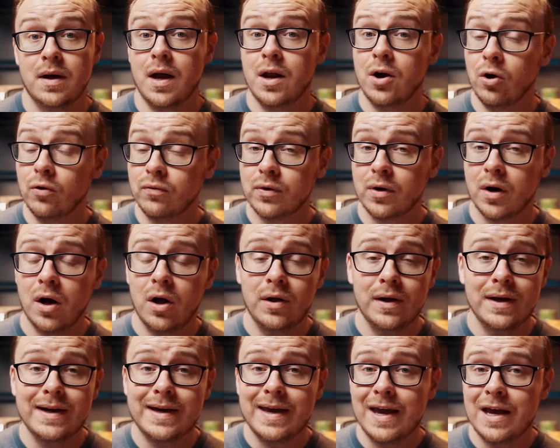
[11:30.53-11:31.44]
and overall
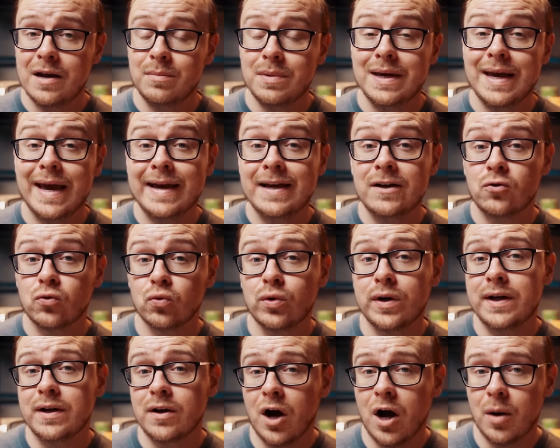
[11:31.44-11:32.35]
it can be a
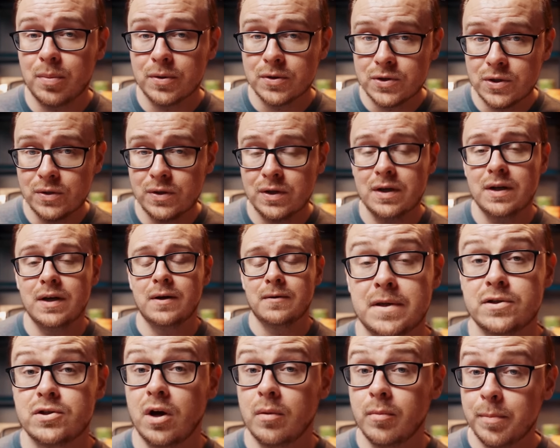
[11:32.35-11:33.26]
great opportunity.
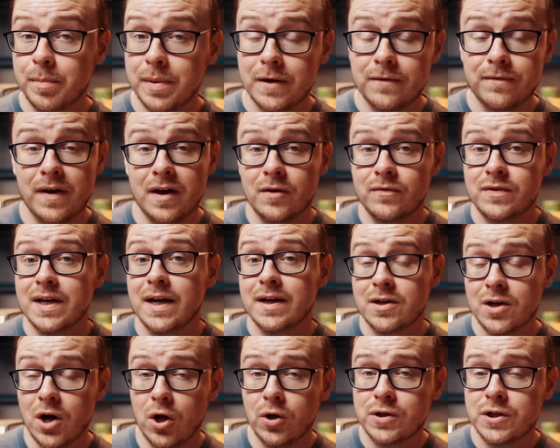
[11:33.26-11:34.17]
So I'm a big fan of
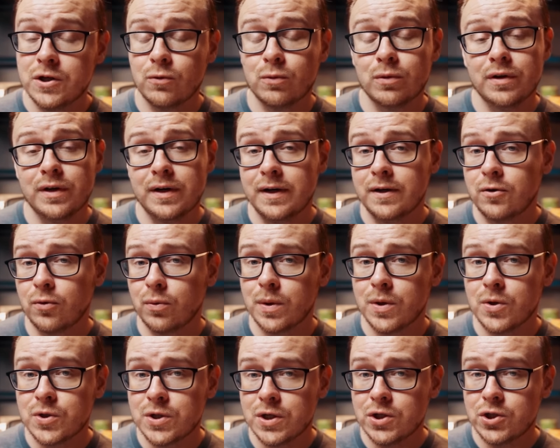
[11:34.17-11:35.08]
technology related careers in